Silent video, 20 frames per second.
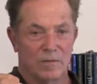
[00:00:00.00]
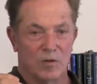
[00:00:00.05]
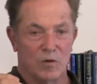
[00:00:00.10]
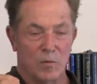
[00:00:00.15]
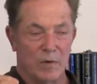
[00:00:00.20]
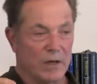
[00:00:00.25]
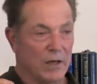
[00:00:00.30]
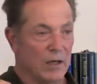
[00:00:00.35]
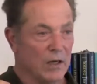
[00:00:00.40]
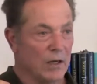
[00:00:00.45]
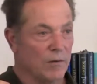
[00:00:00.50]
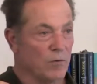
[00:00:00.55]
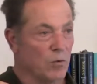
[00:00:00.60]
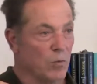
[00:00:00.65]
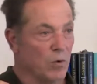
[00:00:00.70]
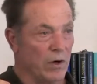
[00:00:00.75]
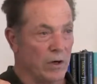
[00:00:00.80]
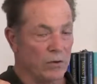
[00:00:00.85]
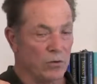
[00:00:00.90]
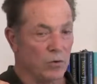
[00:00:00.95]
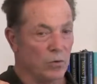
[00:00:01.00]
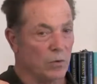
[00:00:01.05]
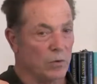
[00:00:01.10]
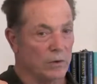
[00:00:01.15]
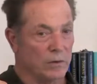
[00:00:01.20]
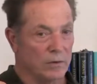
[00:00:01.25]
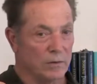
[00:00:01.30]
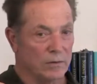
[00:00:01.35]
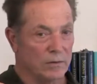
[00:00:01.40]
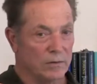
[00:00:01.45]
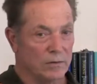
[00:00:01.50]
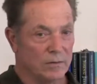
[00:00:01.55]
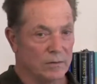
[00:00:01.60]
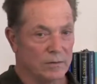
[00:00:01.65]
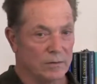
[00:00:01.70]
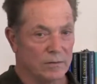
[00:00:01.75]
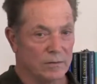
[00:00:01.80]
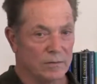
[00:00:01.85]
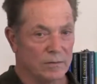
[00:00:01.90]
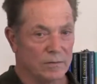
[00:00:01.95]
The beginning of a brand new world.
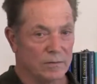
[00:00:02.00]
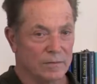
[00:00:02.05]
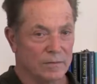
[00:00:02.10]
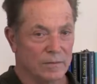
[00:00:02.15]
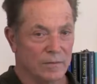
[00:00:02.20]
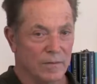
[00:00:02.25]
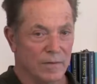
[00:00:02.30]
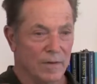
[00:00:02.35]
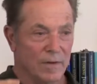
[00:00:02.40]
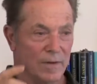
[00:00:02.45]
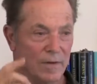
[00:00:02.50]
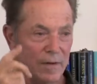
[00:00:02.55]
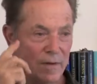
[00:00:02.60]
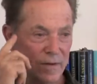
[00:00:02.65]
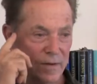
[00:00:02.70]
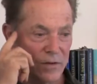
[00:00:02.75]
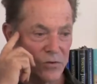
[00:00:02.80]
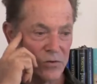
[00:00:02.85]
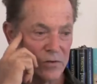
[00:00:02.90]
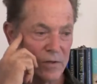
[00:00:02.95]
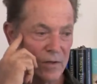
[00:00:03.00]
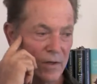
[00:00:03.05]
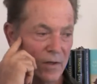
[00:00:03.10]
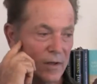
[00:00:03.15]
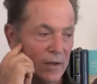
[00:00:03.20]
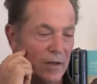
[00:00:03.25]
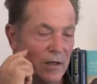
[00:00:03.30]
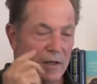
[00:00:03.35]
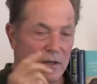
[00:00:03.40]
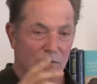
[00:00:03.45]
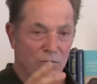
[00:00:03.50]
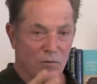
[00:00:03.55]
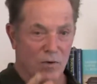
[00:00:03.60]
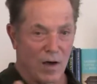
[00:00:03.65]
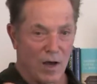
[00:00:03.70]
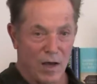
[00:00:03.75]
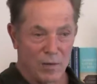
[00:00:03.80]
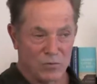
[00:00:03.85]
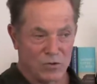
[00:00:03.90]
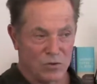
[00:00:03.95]
This end of
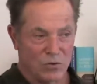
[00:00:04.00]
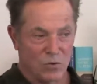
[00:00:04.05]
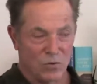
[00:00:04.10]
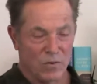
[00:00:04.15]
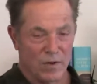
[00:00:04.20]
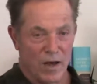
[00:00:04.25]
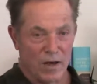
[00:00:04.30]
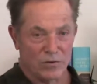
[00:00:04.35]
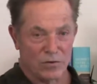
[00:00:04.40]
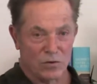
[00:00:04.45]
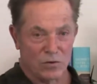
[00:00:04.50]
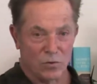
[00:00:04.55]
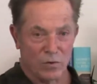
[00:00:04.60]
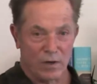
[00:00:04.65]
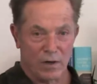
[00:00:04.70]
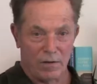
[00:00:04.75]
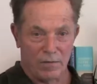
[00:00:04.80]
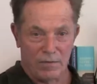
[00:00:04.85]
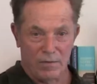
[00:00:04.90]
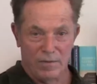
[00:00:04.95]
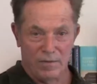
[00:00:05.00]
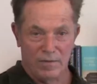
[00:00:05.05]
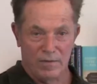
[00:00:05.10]
times in 2012.